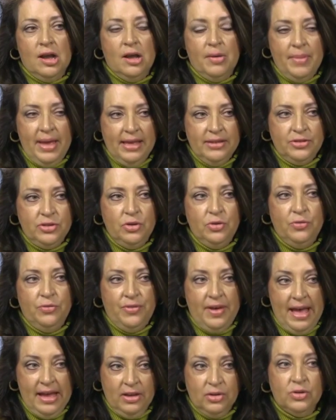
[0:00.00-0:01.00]
um, SU
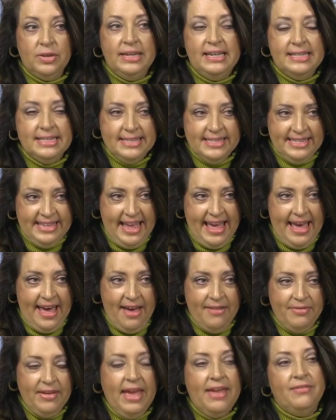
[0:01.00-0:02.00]
faculty and
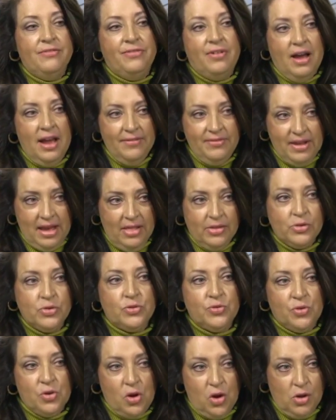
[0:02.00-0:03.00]
staff, and
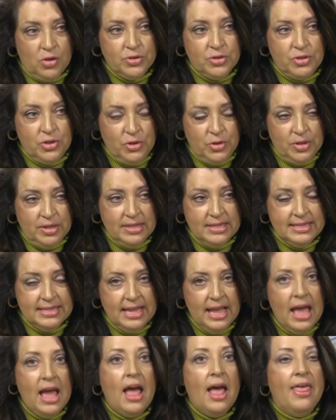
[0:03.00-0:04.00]
$5 for all students.
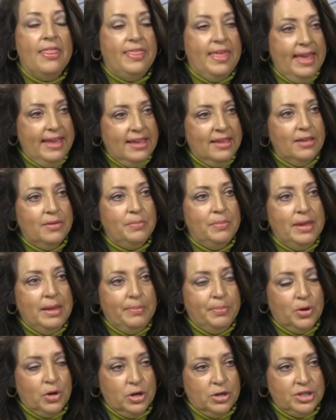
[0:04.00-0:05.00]
They can be
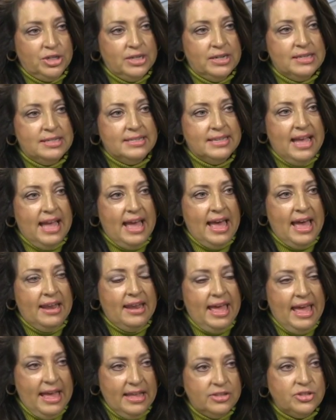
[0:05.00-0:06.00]
purchased at
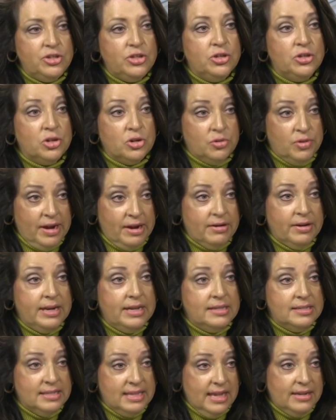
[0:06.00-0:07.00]
SU
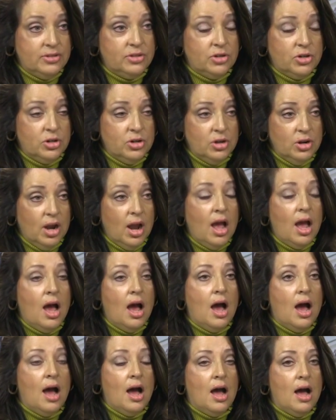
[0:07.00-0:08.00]
Guerrieri Center
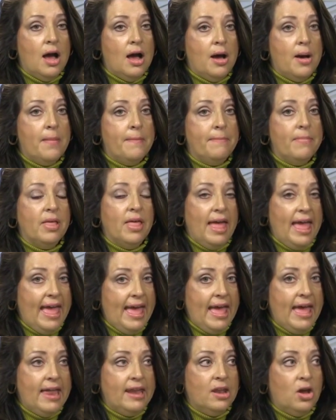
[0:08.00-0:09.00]
mm-hmm. um,
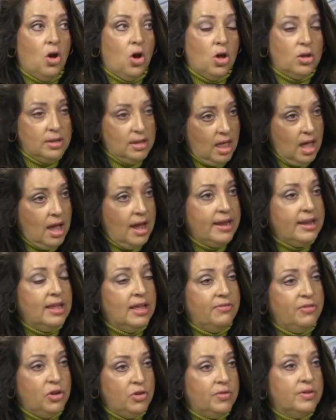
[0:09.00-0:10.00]
and online
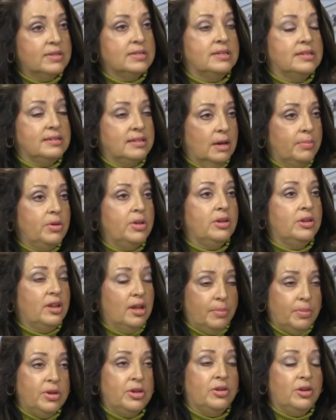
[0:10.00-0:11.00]
if you visit
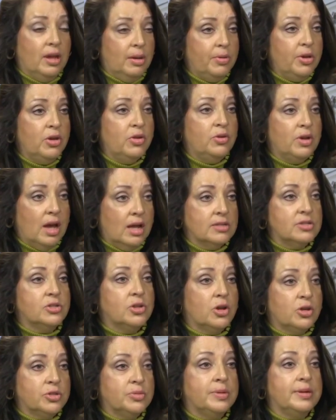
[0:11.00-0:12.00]

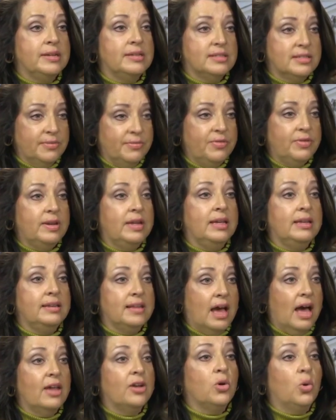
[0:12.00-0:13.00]

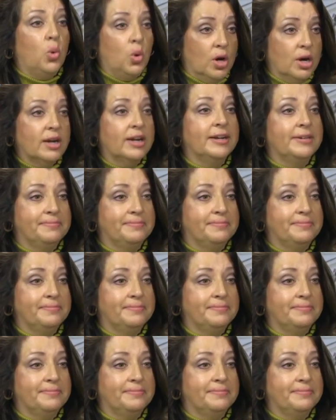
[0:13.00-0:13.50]
www.salisburysymphony.org.